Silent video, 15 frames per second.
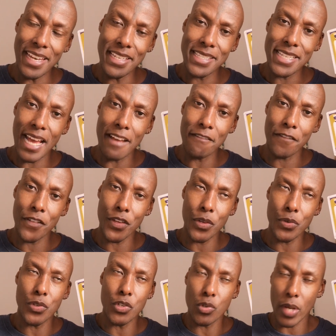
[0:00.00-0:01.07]
And it's time for
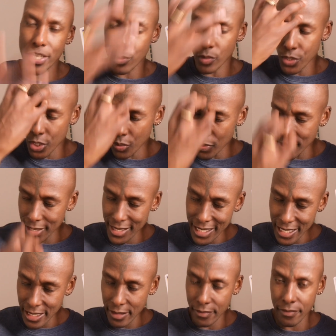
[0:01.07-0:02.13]
you to trust what you
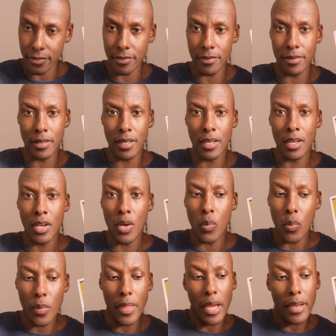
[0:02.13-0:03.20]
receive
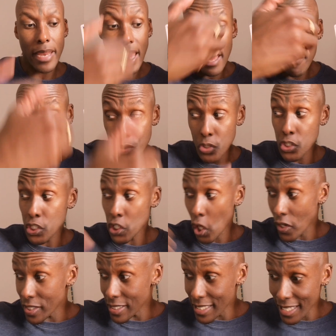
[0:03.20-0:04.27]
without having to
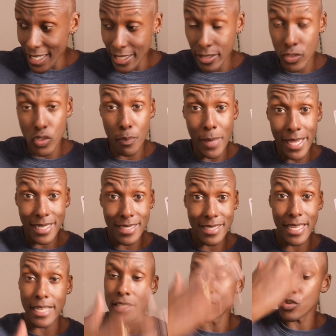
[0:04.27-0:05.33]
slot it in to make
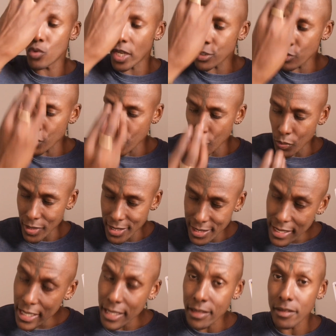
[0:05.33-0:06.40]
sense. Trust what you
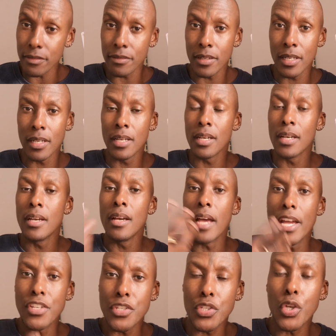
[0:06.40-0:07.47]
receive
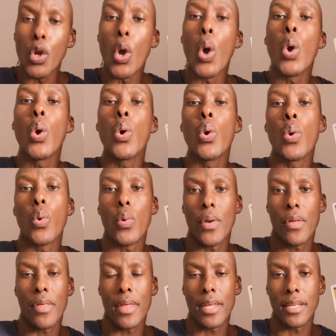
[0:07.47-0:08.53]
and just go
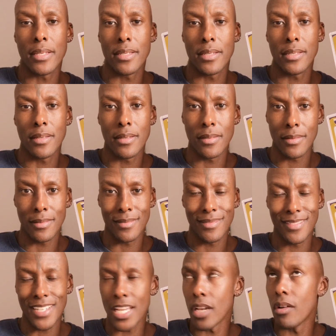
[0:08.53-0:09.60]
with it.
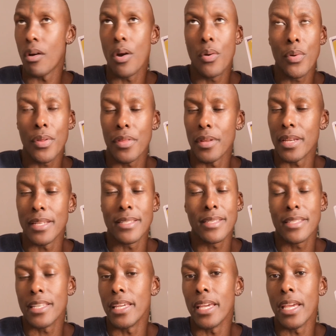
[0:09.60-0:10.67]
And go with it
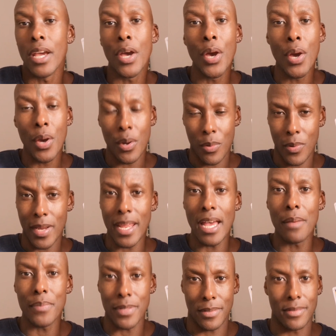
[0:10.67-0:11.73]
and see what
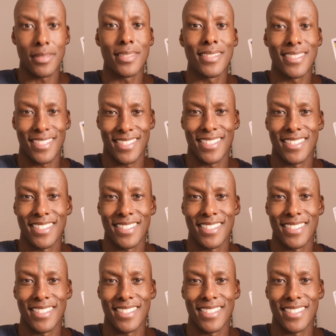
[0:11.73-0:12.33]
happens.